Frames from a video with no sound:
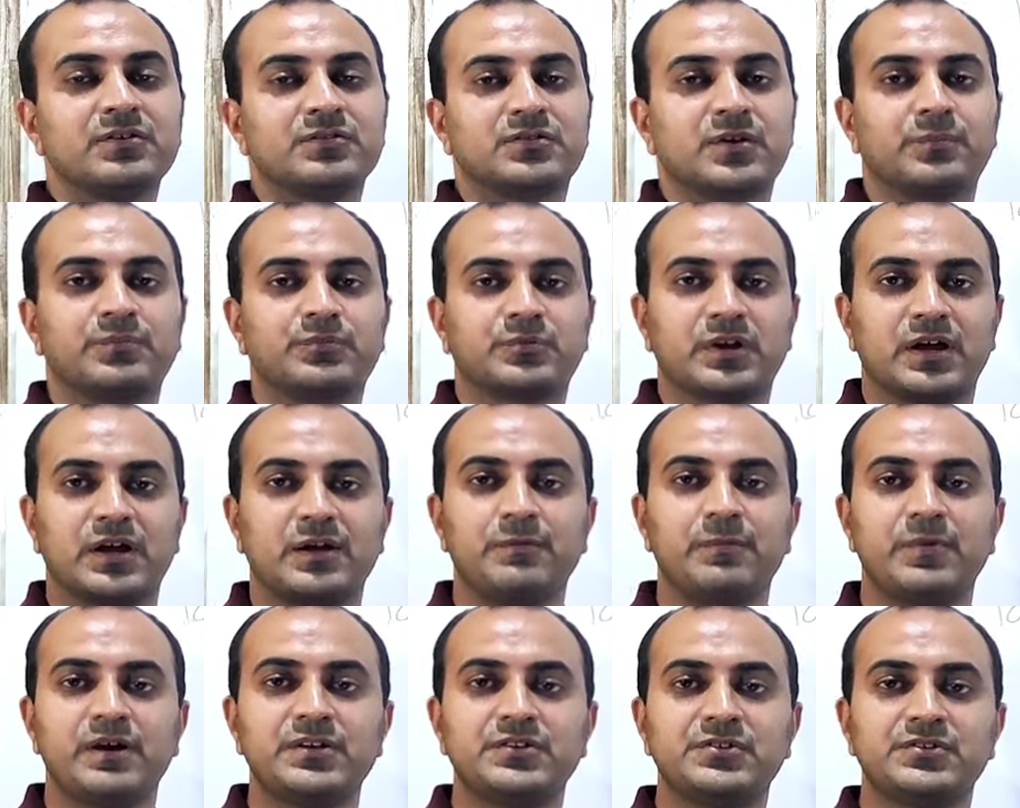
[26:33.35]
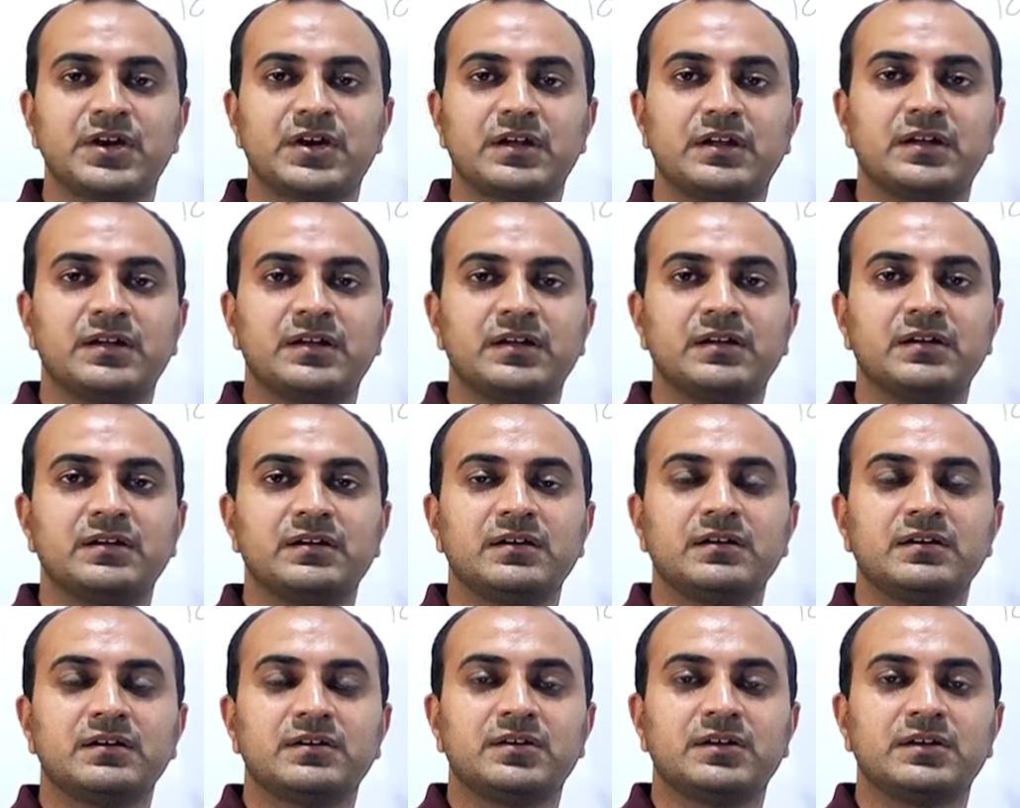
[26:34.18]
subscribe my channel
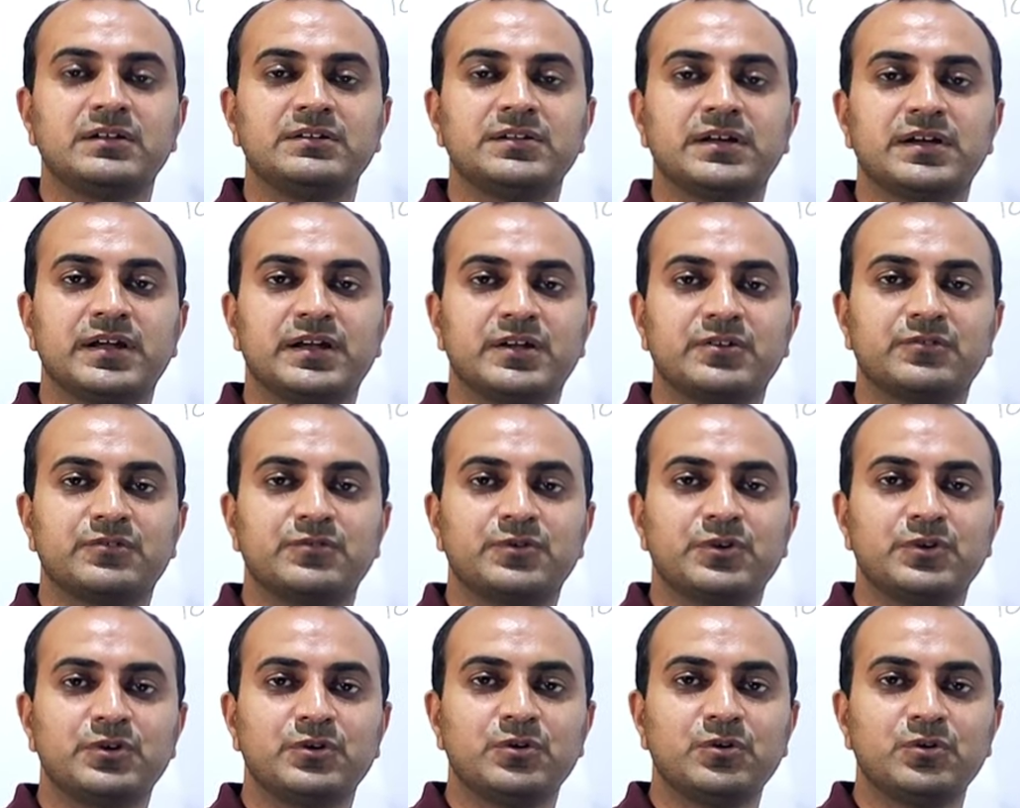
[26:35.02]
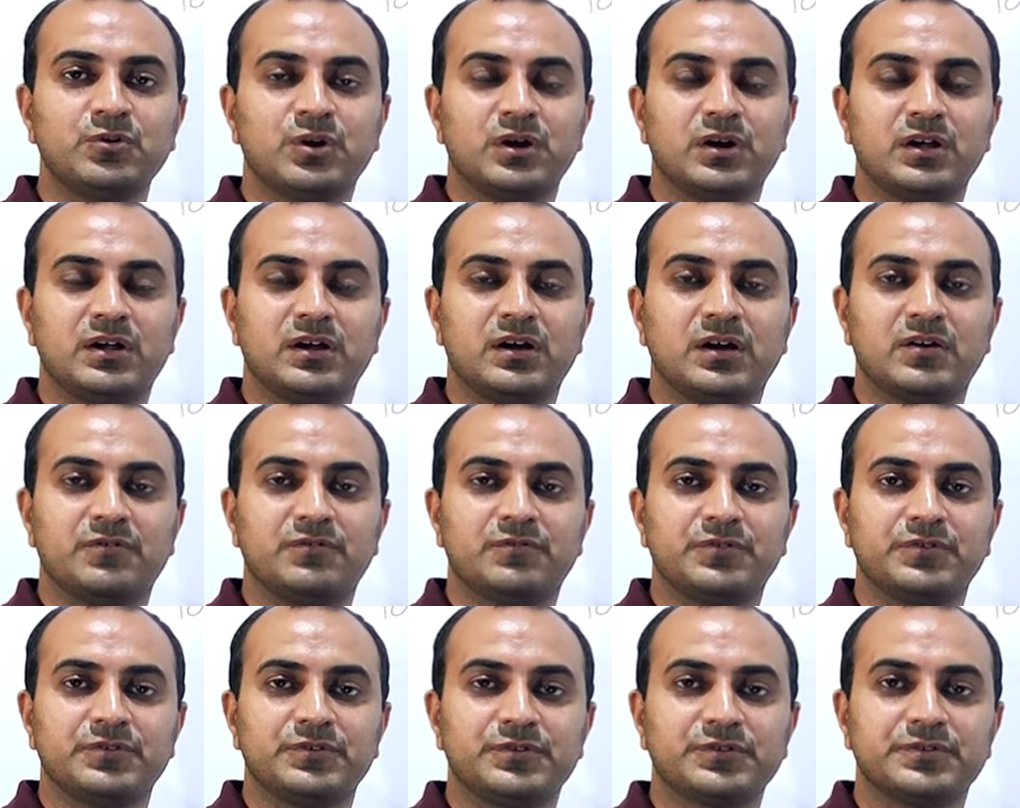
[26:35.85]
till the next video allah
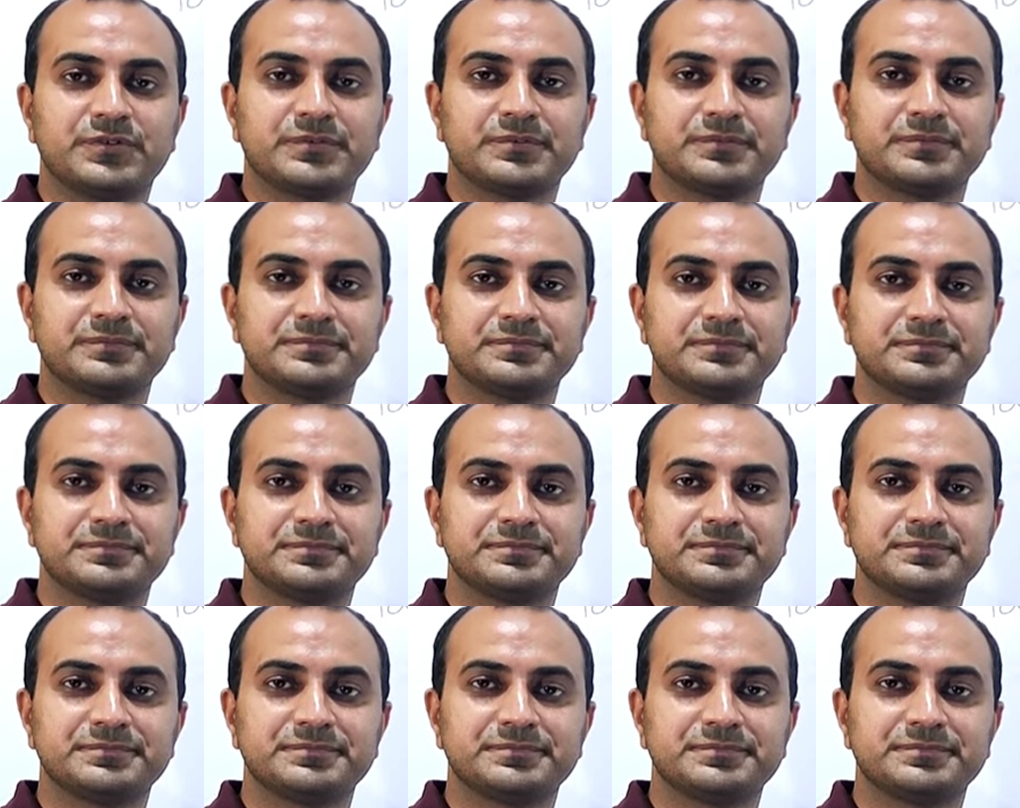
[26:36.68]
hafiz